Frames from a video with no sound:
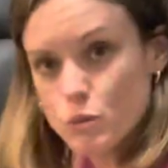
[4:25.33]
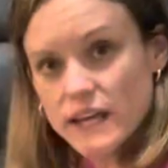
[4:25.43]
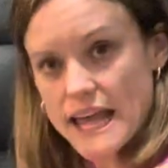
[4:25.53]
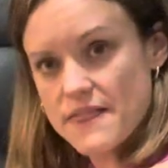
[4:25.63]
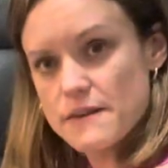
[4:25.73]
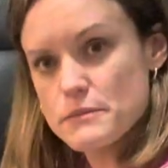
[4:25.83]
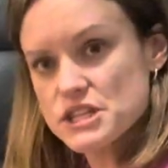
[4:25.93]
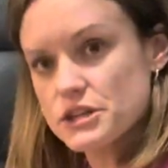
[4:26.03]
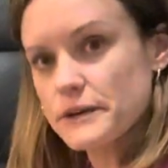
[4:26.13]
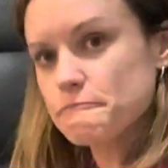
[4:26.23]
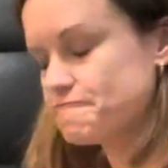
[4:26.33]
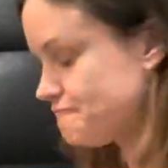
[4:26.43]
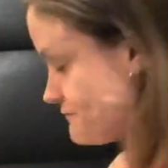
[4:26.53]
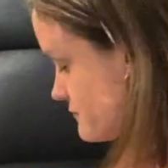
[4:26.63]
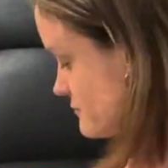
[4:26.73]
get the measure.
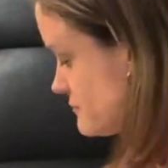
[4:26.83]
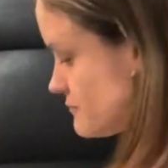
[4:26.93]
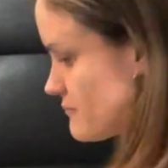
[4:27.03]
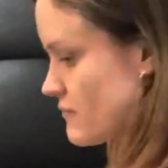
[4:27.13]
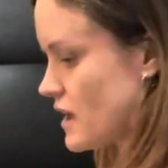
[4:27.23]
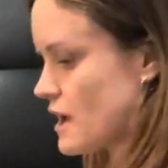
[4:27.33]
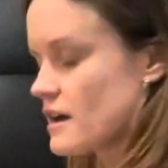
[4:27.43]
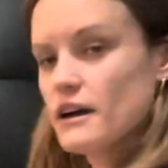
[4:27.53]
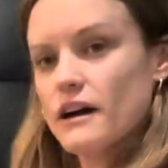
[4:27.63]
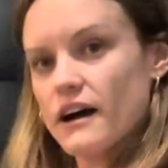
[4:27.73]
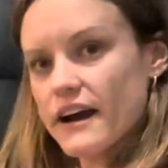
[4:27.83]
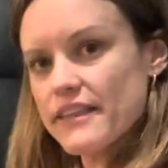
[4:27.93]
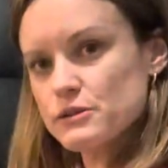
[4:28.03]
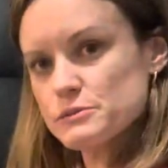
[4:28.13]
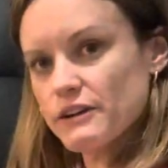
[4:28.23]
All right,
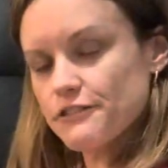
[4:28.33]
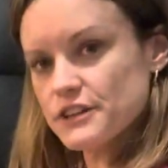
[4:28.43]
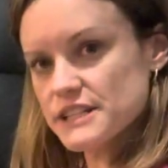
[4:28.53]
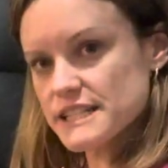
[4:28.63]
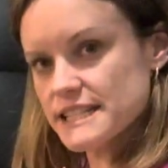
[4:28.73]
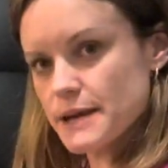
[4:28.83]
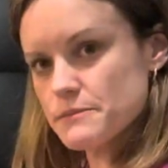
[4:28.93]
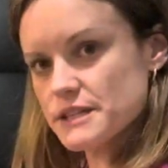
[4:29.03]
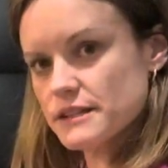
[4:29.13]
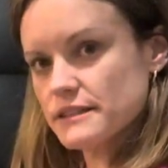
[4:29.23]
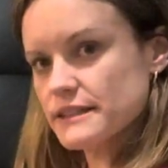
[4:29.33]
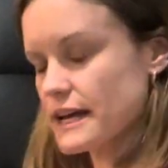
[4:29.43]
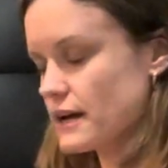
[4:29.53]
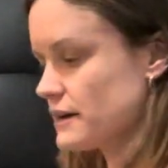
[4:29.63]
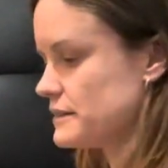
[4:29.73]
that was my first attempt.
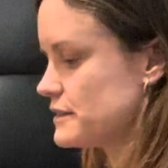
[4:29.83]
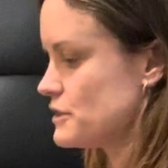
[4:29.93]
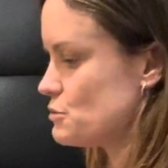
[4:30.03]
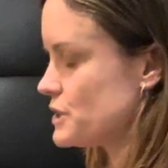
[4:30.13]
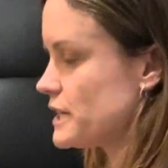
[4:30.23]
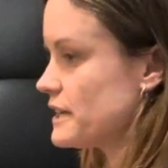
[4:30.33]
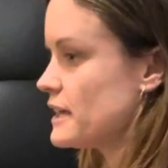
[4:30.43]
Now you want to